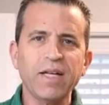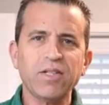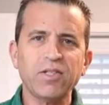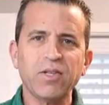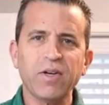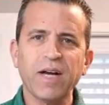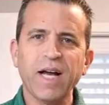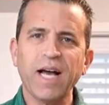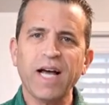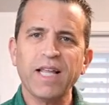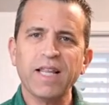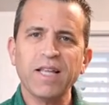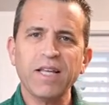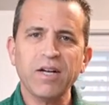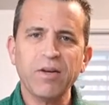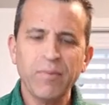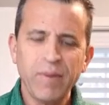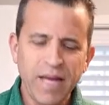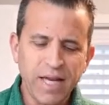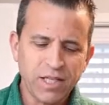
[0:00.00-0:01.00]
so I got
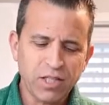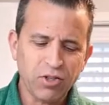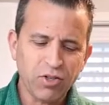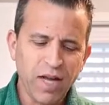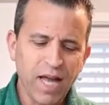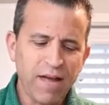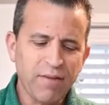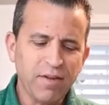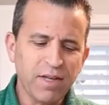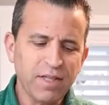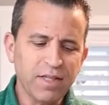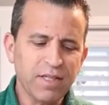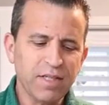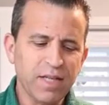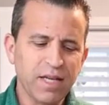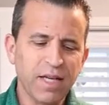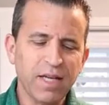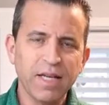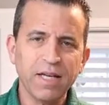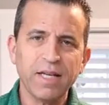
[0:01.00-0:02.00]
little man Travis.
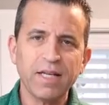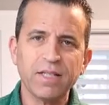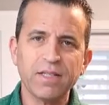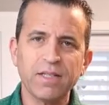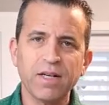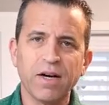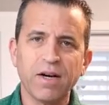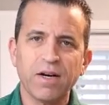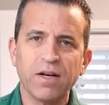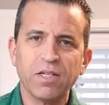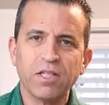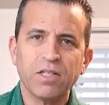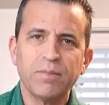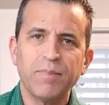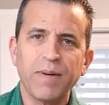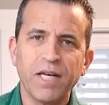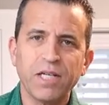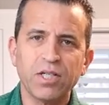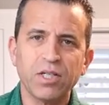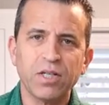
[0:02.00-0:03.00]
He's our
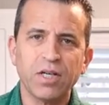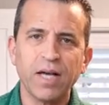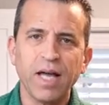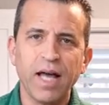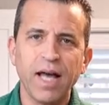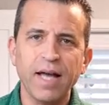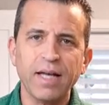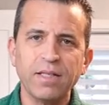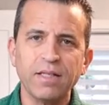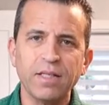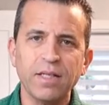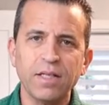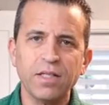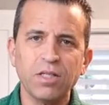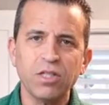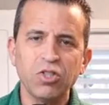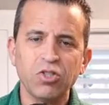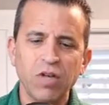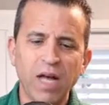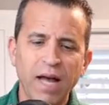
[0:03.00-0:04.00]
special guest.
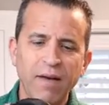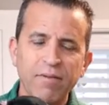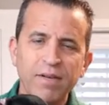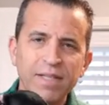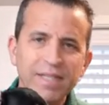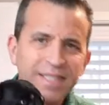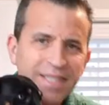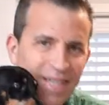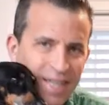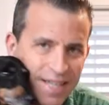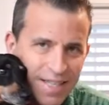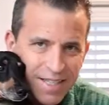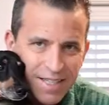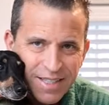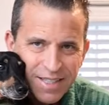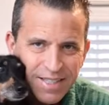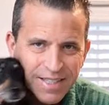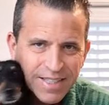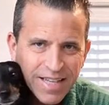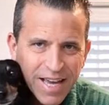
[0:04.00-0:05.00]
Travis,
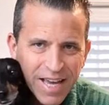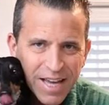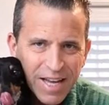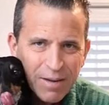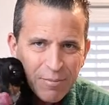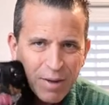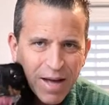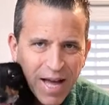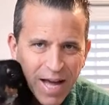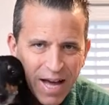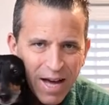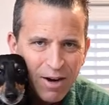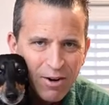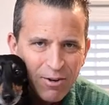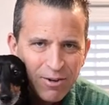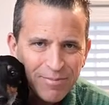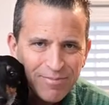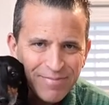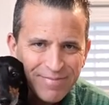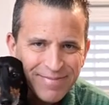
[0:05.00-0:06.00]
take a
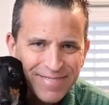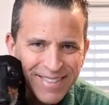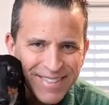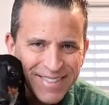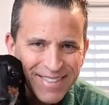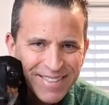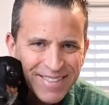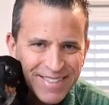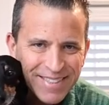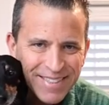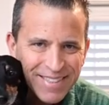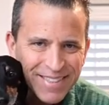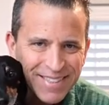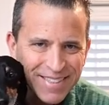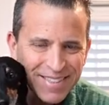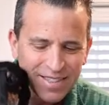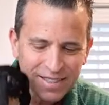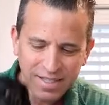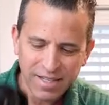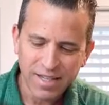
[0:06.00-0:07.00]
bow.
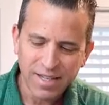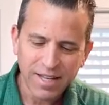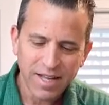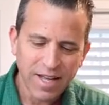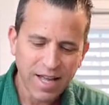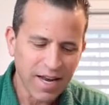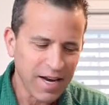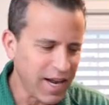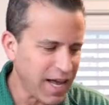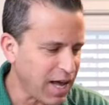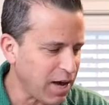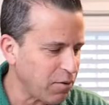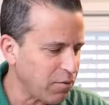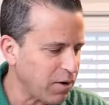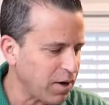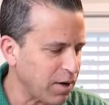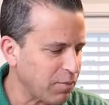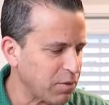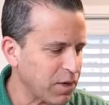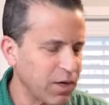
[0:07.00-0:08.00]
Now
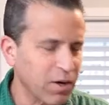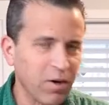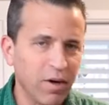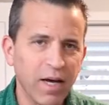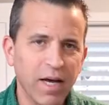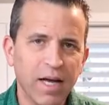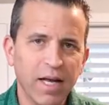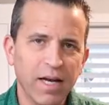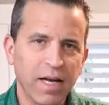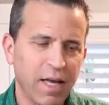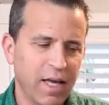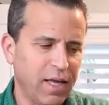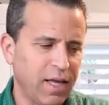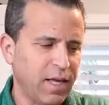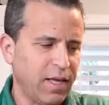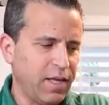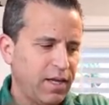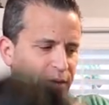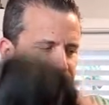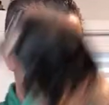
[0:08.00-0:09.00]
I'm gonna go ahead
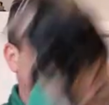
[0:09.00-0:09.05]
and we're